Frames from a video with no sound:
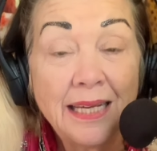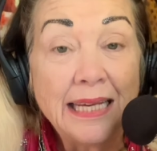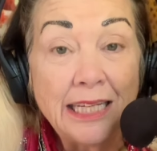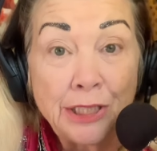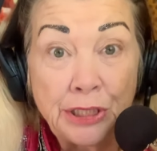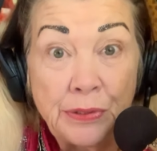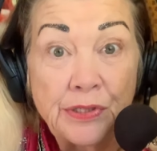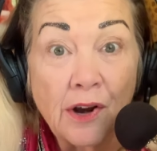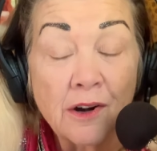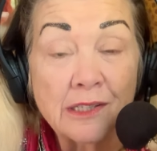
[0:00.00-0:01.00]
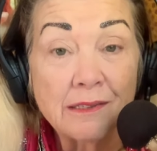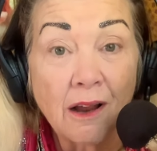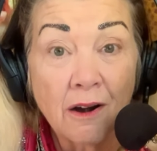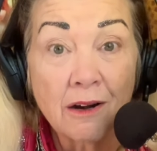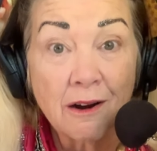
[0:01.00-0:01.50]
issues
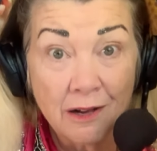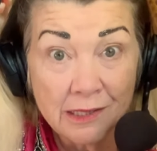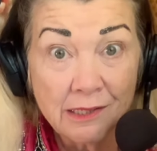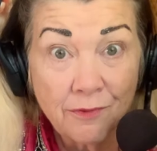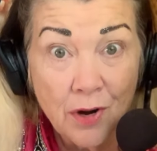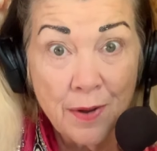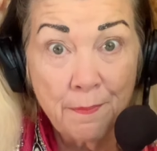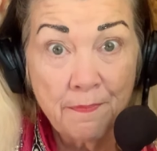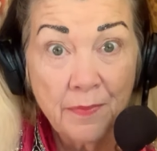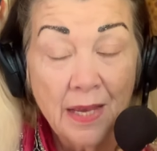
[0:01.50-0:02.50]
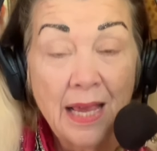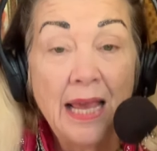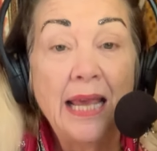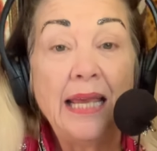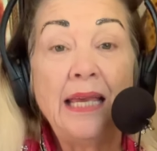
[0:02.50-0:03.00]
are caused from.
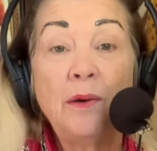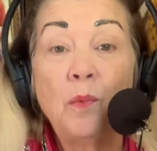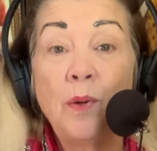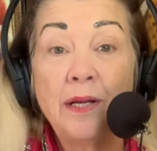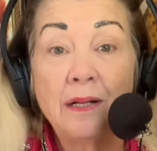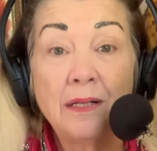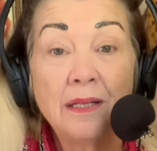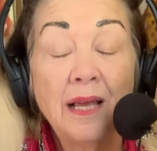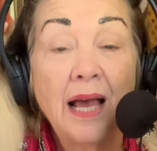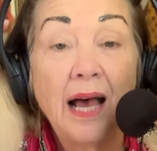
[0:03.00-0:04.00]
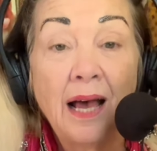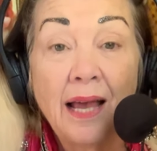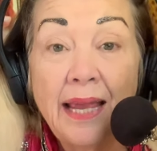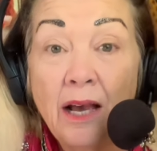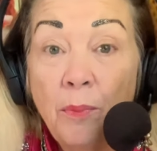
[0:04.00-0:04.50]
It will
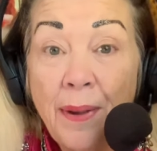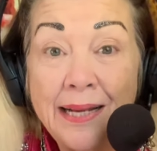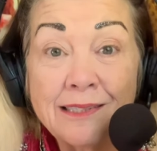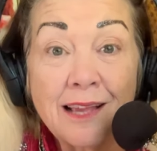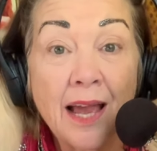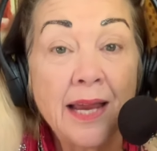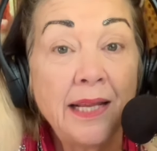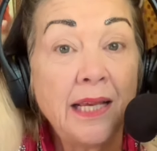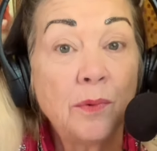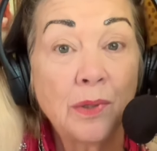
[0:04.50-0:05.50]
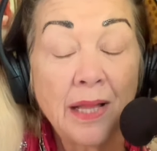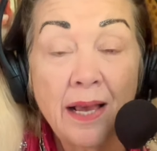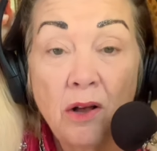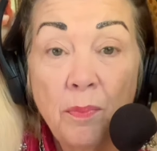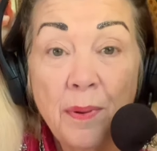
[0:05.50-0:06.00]
help anxiety. It will
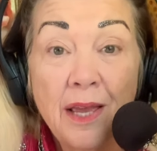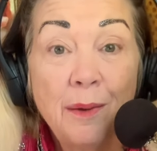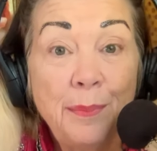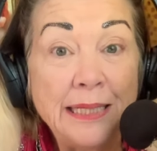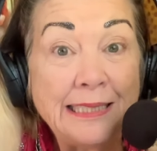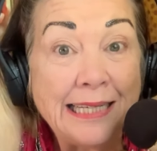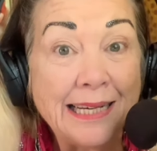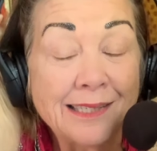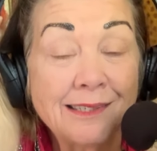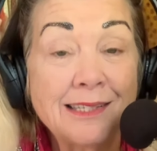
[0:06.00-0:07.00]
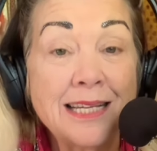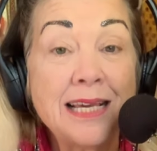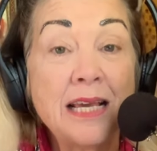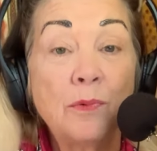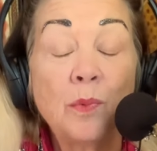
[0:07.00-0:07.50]
help
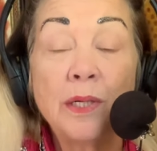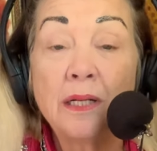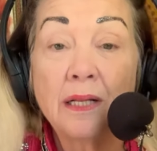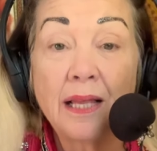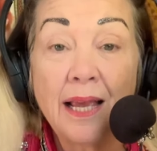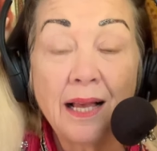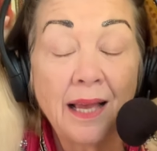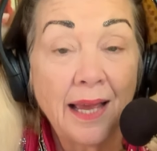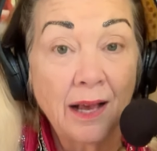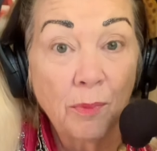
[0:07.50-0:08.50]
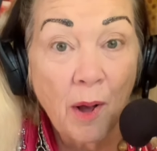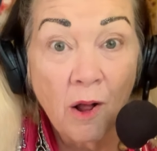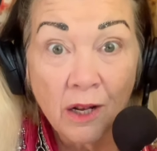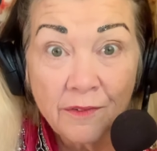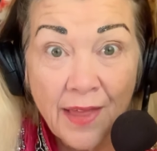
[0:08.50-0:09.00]
PTSD. It will help
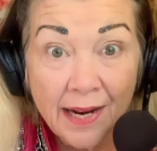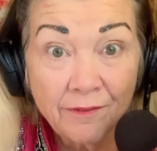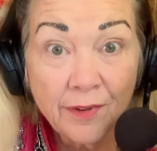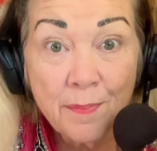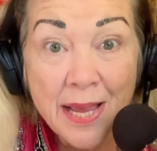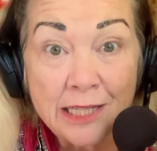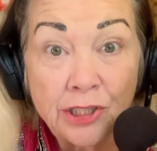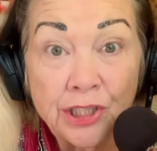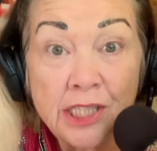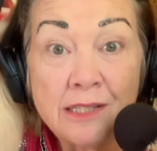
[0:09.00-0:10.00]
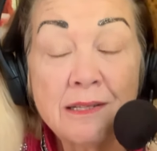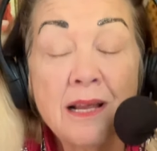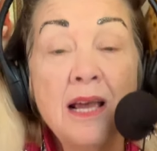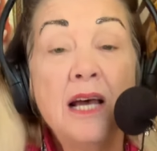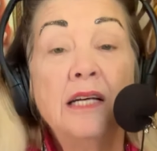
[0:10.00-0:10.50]
all of that inflammation.
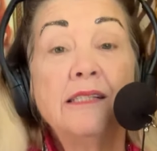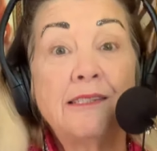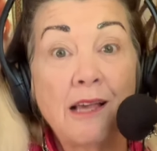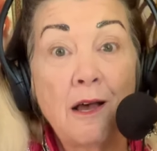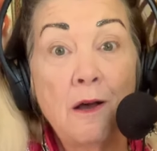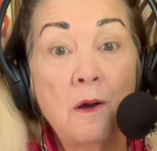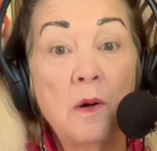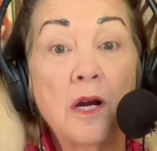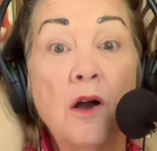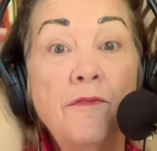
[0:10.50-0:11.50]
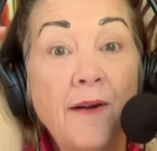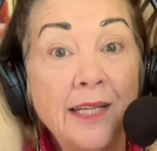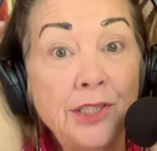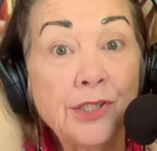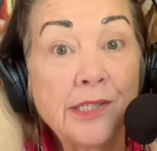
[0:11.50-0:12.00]
So go
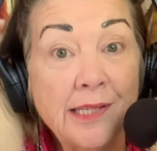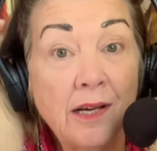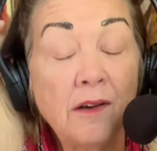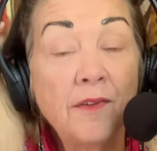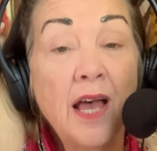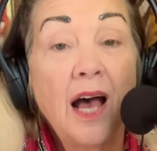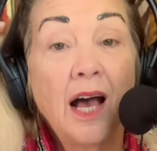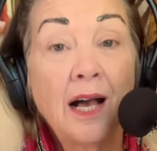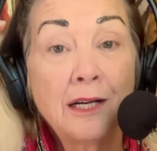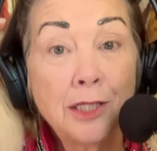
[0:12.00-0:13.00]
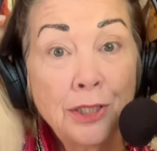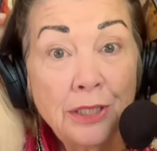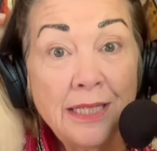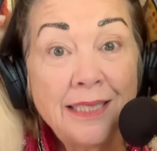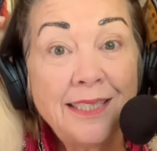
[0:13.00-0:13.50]
find yourself a
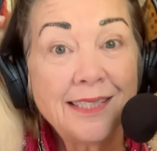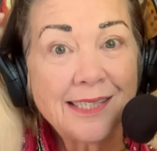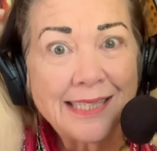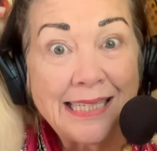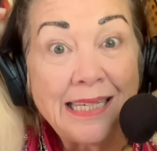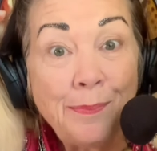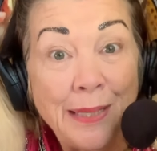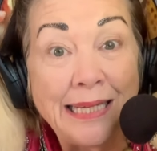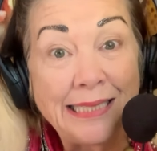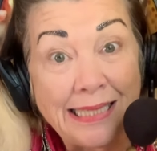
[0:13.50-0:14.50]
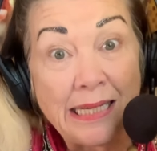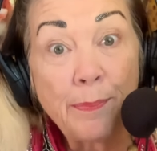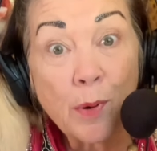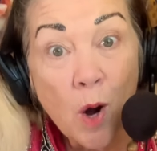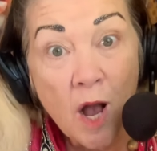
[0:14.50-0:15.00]
good CBD
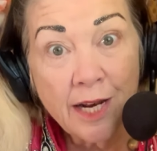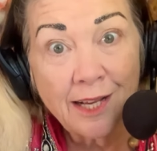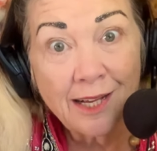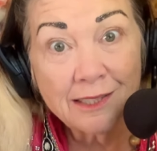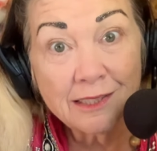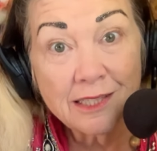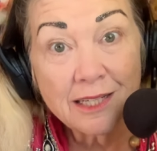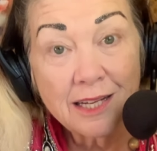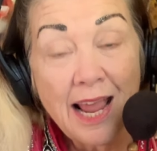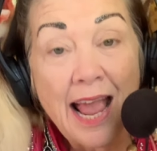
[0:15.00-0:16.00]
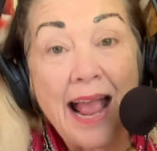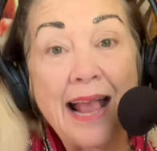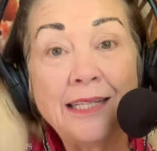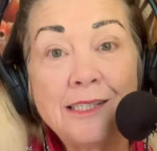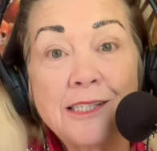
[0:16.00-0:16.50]
product
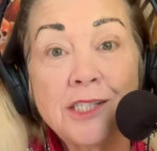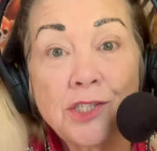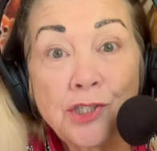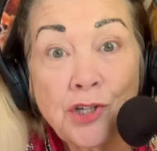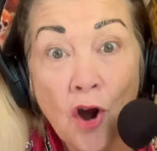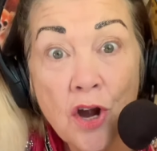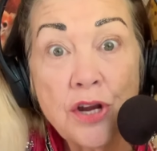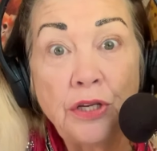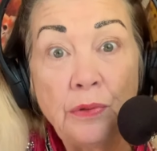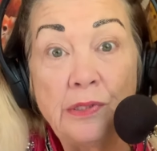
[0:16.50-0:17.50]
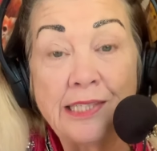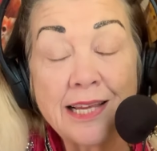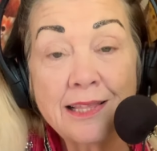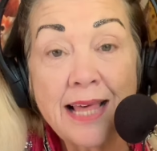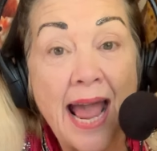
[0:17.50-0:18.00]
and start
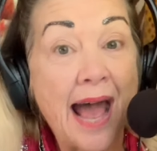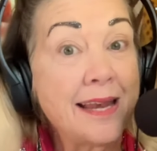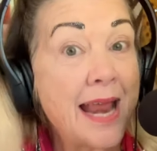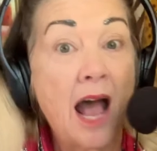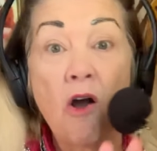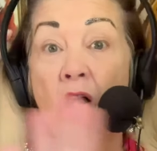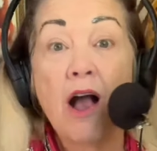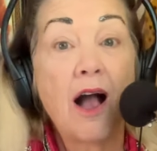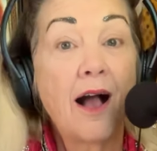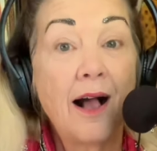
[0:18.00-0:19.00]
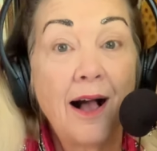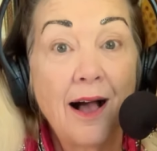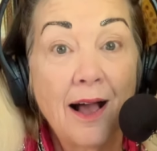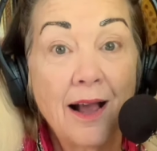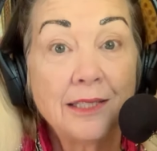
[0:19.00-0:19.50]
using that. Now,
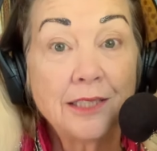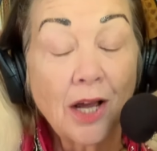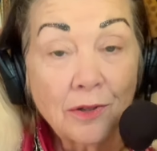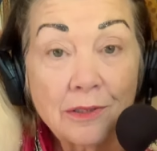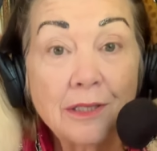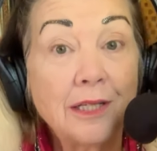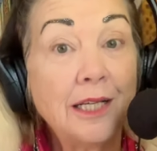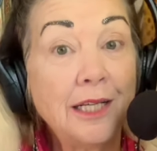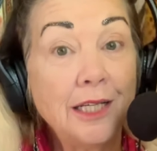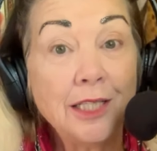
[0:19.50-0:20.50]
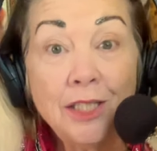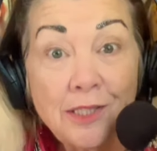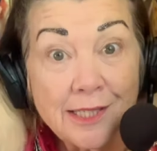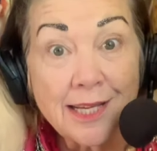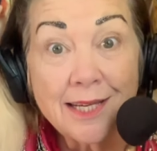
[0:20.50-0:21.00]
don't
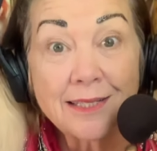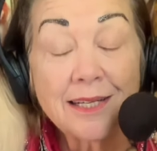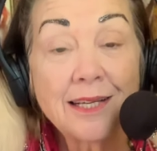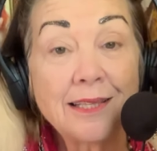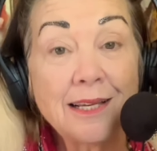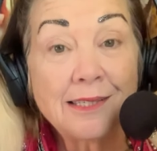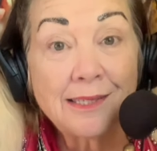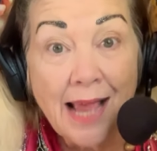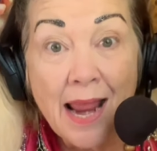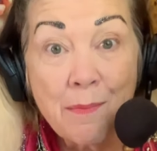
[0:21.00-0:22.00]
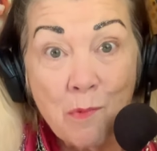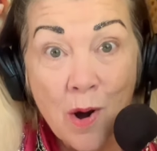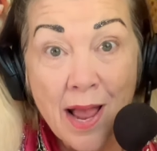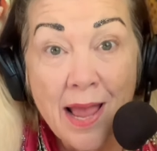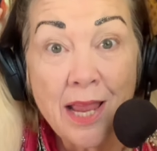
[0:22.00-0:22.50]
use it the same
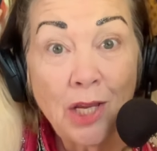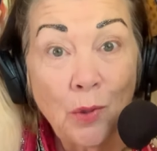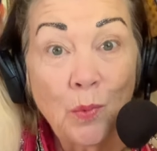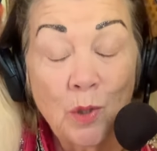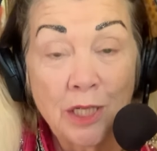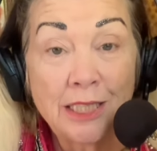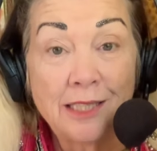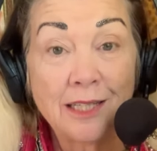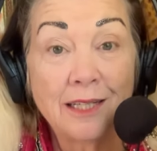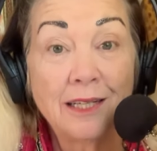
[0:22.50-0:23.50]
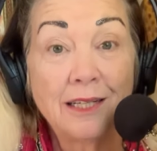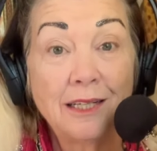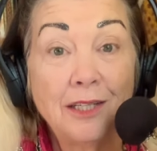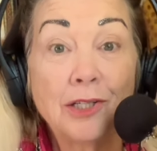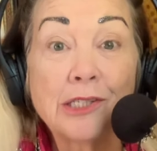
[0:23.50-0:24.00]
way you would
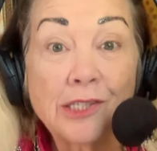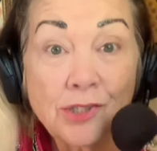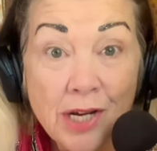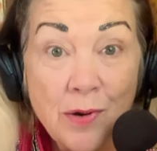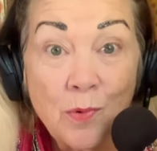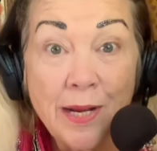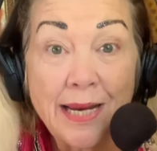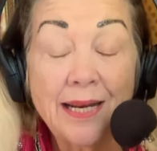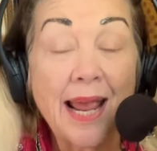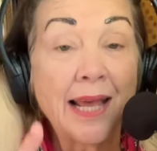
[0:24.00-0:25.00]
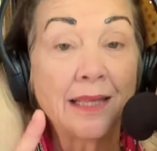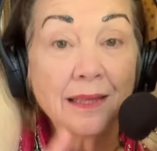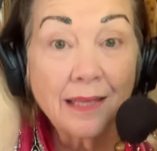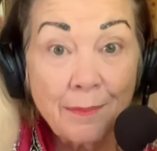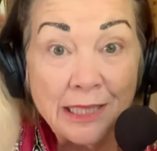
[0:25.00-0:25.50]
your street weed. And
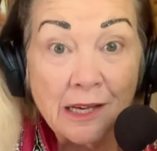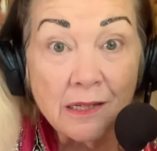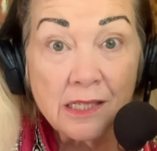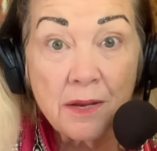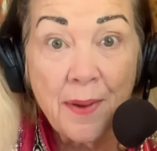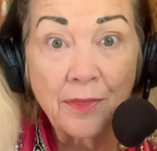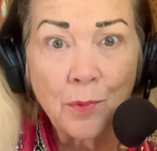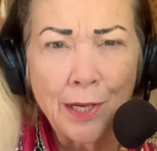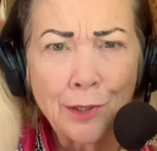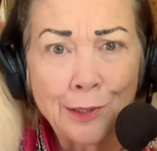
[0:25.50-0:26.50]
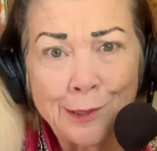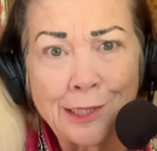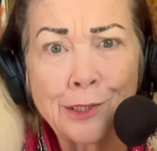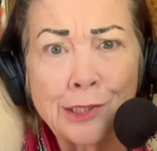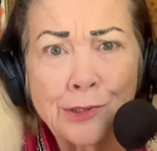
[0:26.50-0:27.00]
let me talk to you about the way you're using
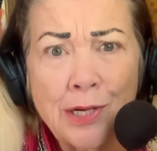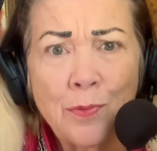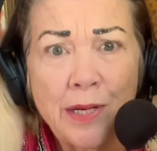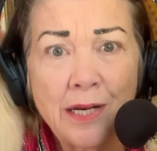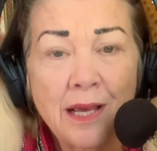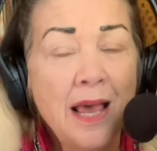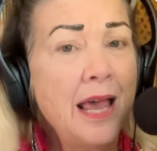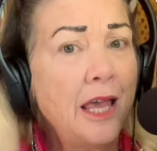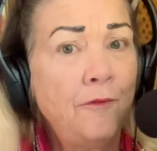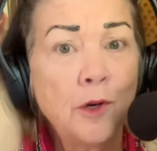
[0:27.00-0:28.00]
your street weed. If you're